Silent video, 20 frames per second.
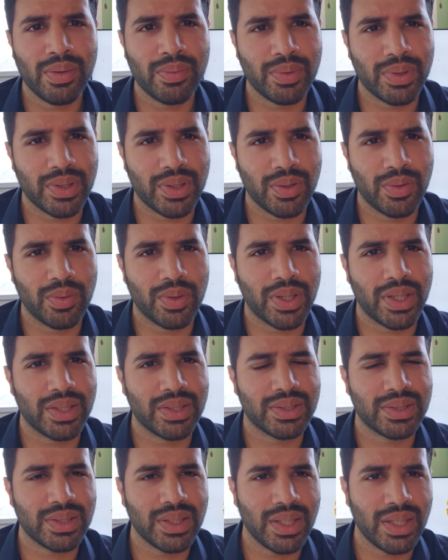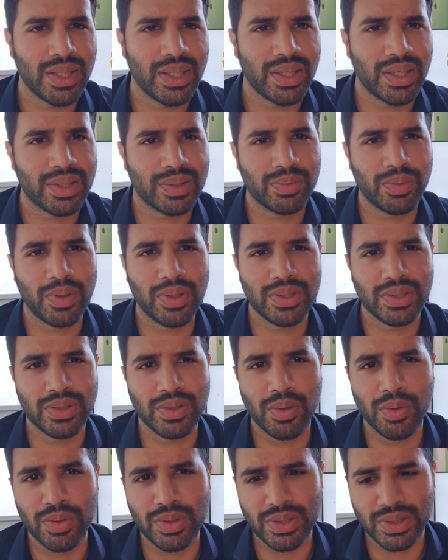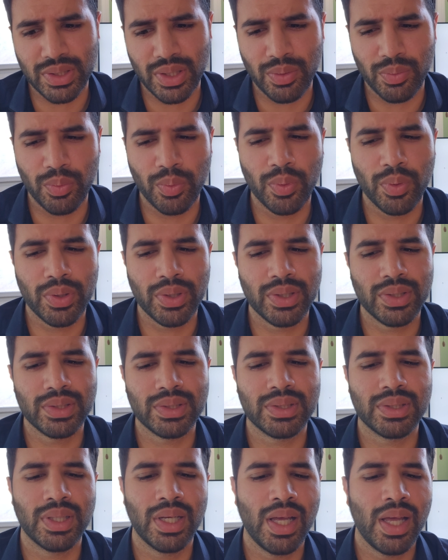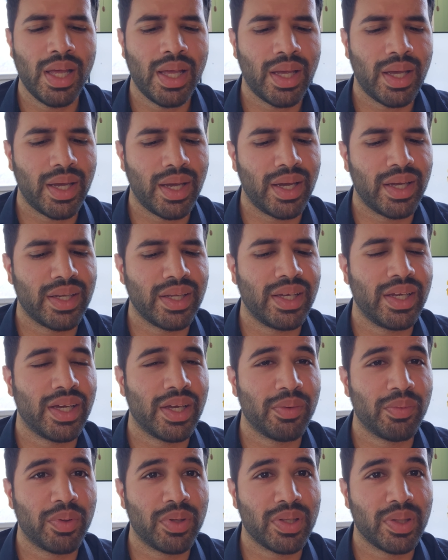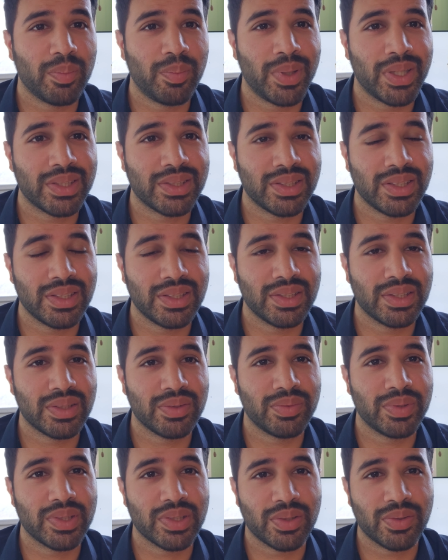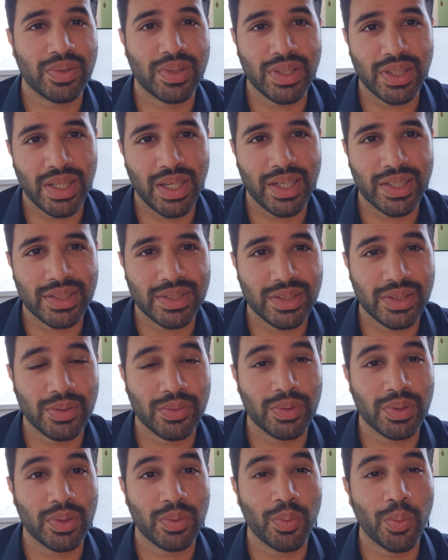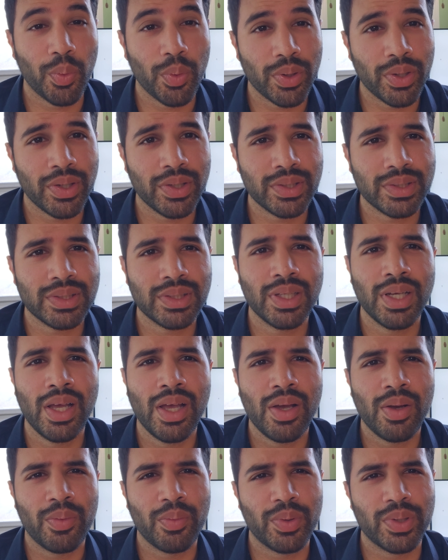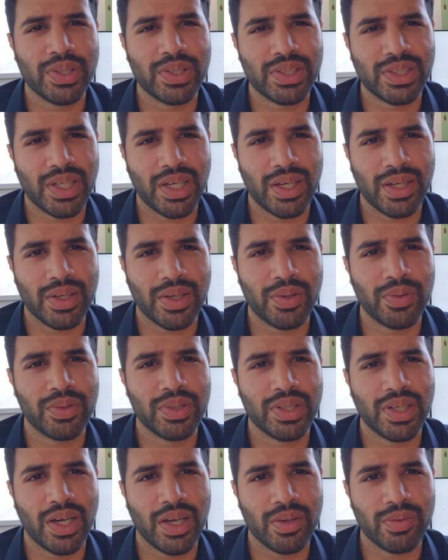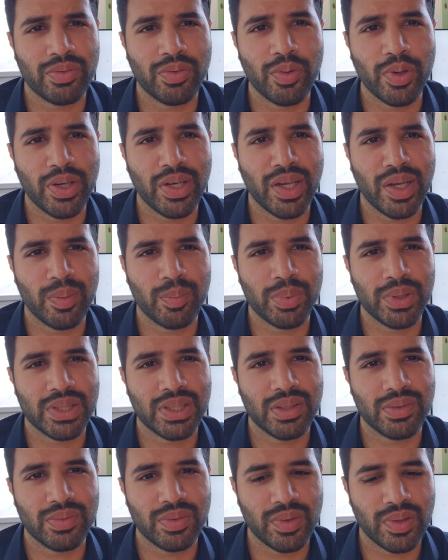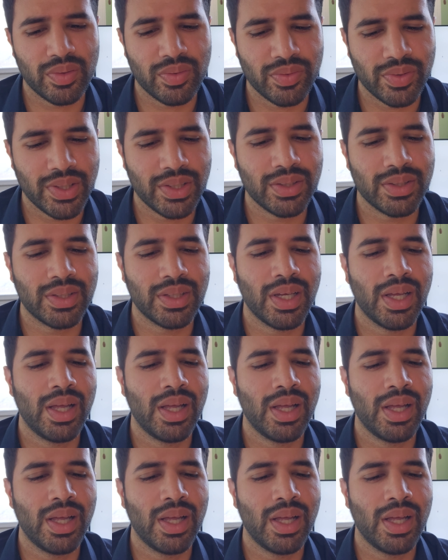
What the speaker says: with OKC as well as Golden State Warriors, and he had one of the best seasons of his career last year with the Warriors, where he shot career high 49% from the field.